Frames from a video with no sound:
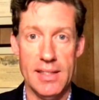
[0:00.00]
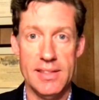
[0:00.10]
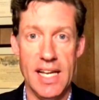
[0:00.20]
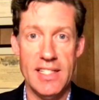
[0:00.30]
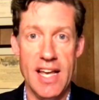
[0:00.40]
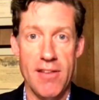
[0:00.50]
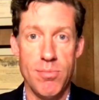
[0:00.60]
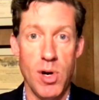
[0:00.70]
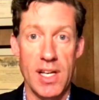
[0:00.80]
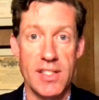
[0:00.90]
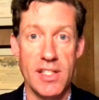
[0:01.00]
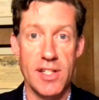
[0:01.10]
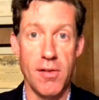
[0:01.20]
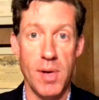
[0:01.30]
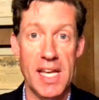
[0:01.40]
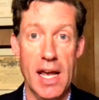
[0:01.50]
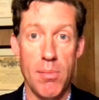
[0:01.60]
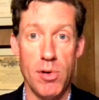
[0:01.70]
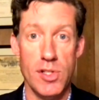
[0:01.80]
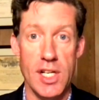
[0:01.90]
states have pre existing
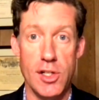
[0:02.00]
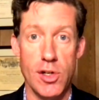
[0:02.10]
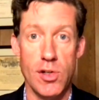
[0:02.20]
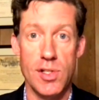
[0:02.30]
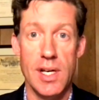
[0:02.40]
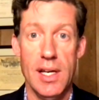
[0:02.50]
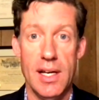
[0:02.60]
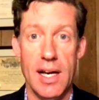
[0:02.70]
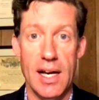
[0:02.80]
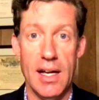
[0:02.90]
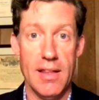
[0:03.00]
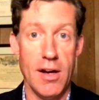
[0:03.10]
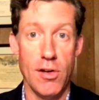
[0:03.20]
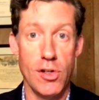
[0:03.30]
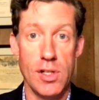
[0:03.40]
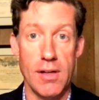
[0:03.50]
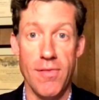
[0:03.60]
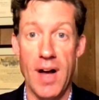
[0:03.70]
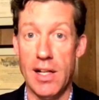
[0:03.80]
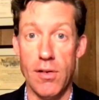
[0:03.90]
recount procedures uh, that are usually
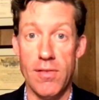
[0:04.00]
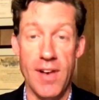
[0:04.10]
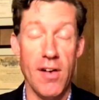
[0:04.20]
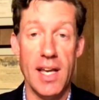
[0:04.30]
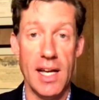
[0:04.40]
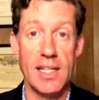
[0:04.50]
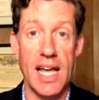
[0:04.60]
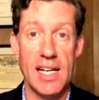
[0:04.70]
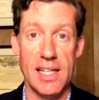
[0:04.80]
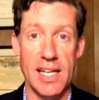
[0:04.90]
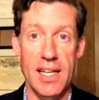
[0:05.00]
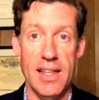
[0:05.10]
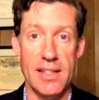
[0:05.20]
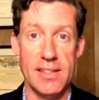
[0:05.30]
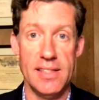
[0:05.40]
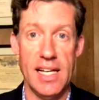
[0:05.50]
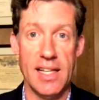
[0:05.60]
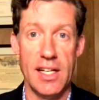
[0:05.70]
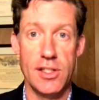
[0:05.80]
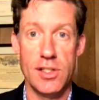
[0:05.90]
followed. Very unlikely that the state
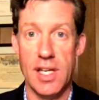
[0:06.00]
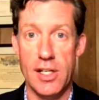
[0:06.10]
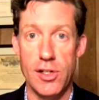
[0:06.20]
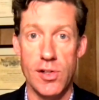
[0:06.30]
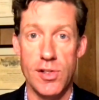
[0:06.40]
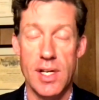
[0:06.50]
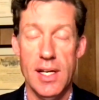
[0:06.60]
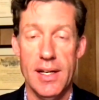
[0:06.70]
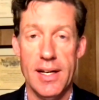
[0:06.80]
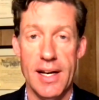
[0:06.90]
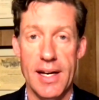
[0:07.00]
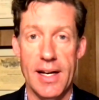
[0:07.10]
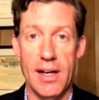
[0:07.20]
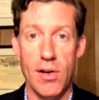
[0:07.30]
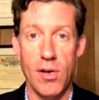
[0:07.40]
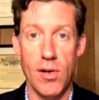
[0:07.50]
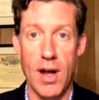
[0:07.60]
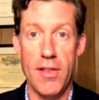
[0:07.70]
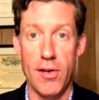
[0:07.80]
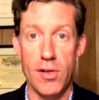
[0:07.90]
legislatures uh, or, or,
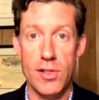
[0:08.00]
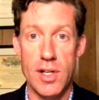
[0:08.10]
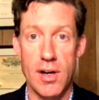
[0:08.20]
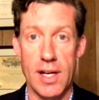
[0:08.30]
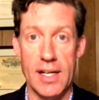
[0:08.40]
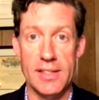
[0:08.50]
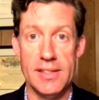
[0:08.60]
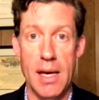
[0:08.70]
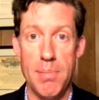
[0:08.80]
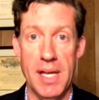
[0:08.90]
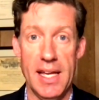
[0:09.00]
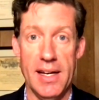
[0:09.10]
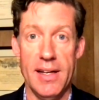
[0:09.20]
others are going to step in